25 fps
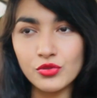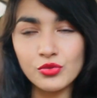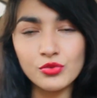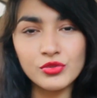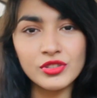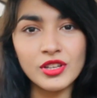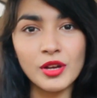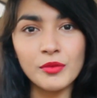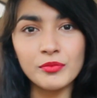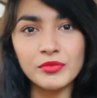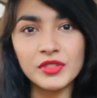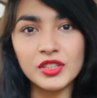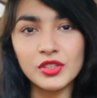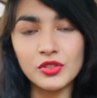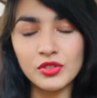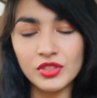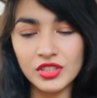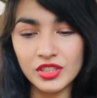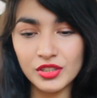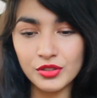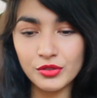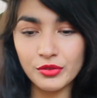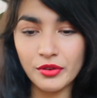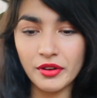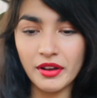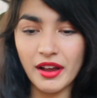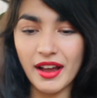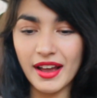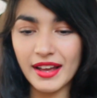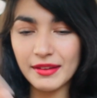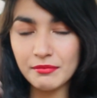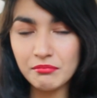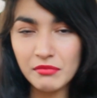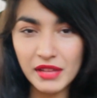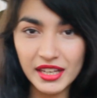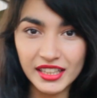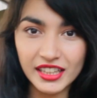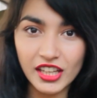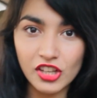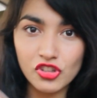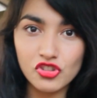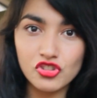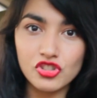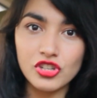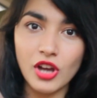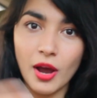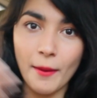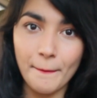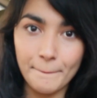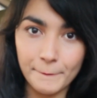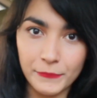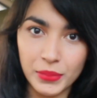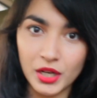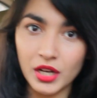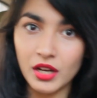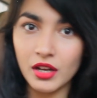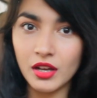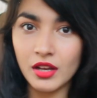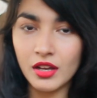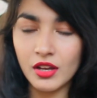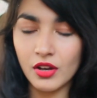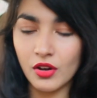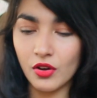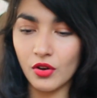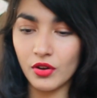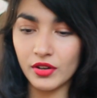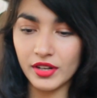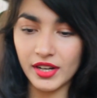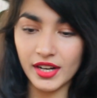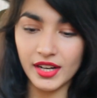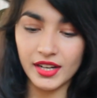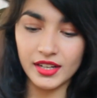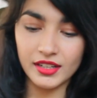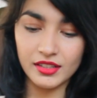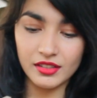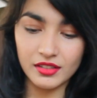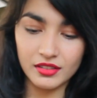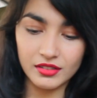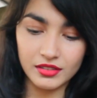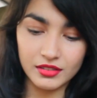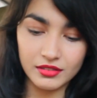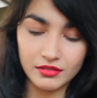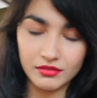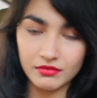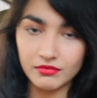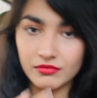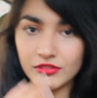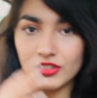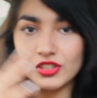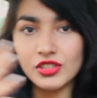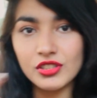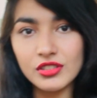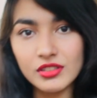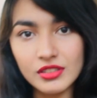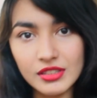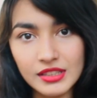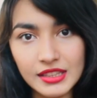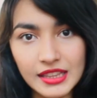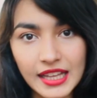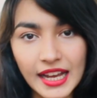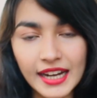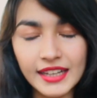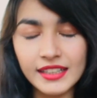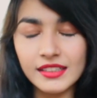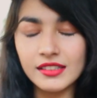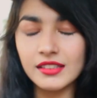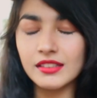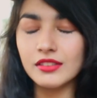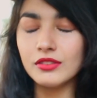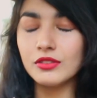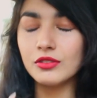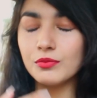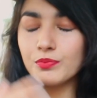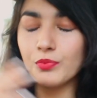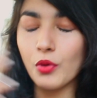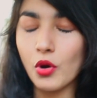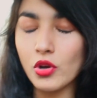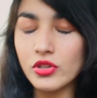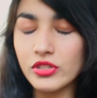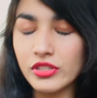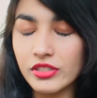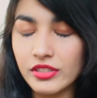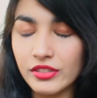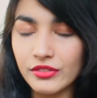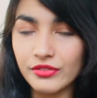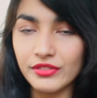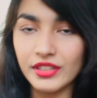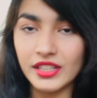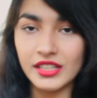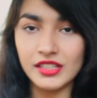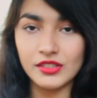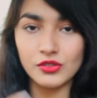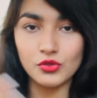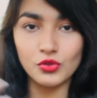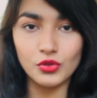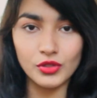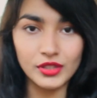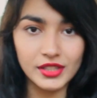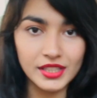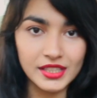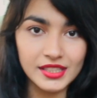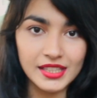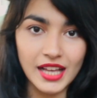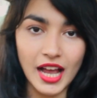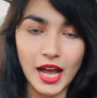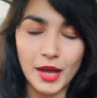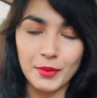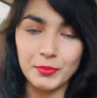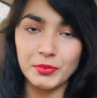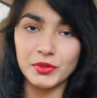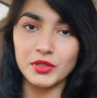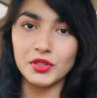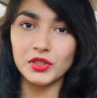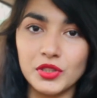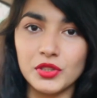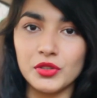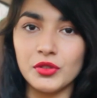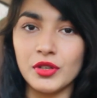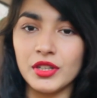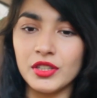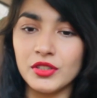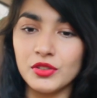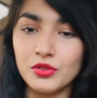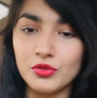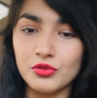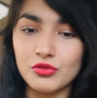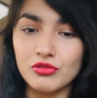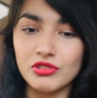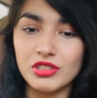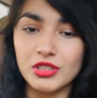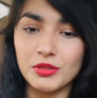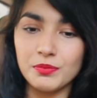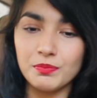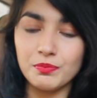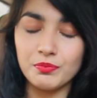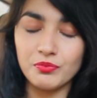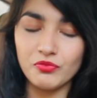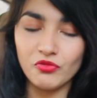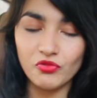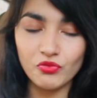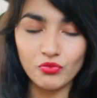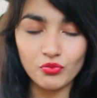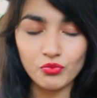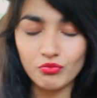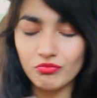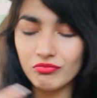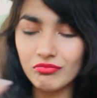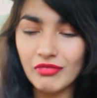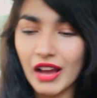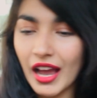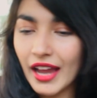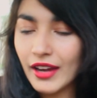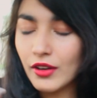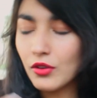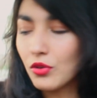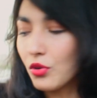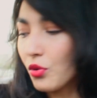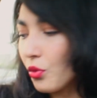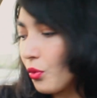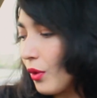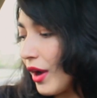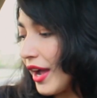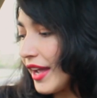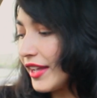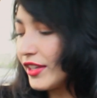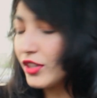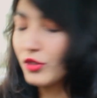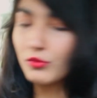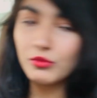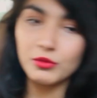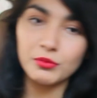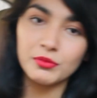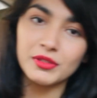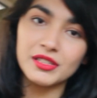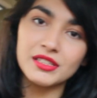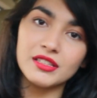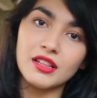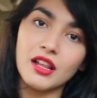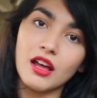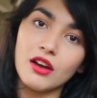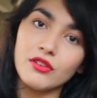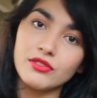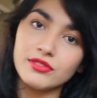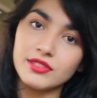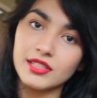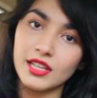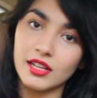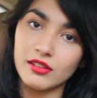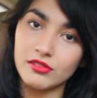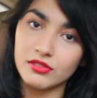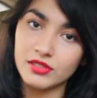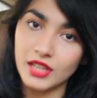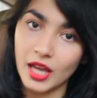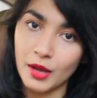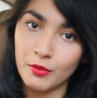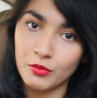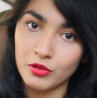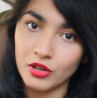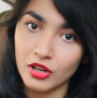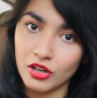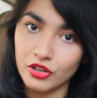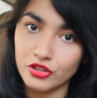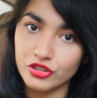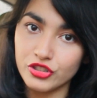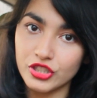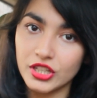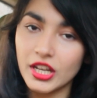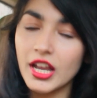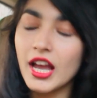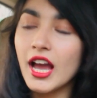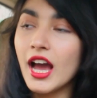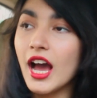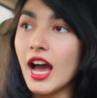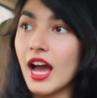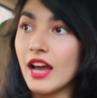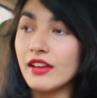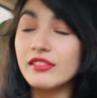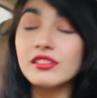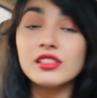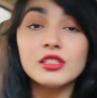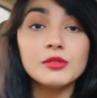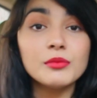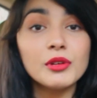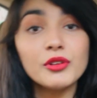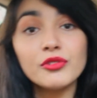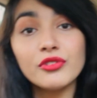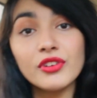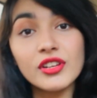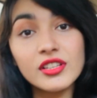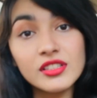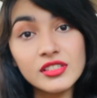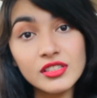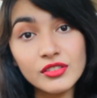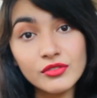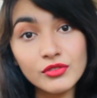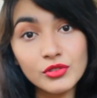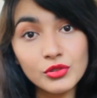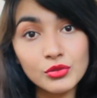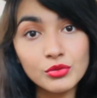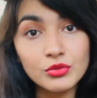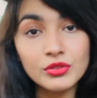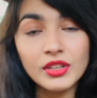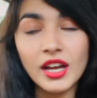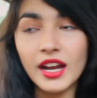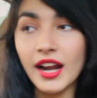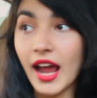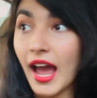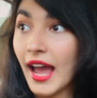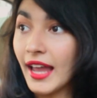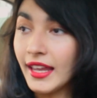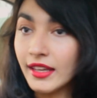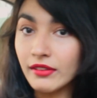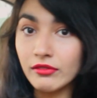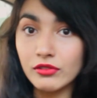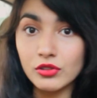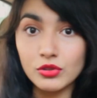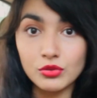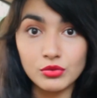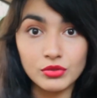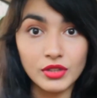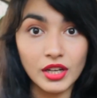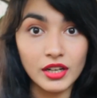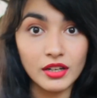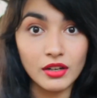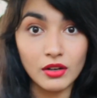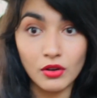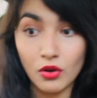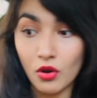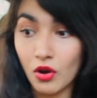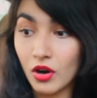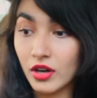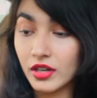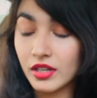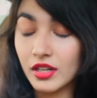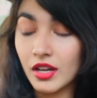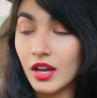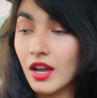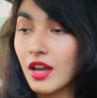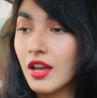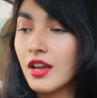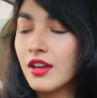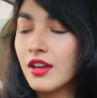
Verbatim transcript: or do something, you need to make that jump. Alright, just let positive things, good things happen to you. And usually, I don't know why human beings love self-sabotaging. I've seen my friends even do that. I even do that a lot.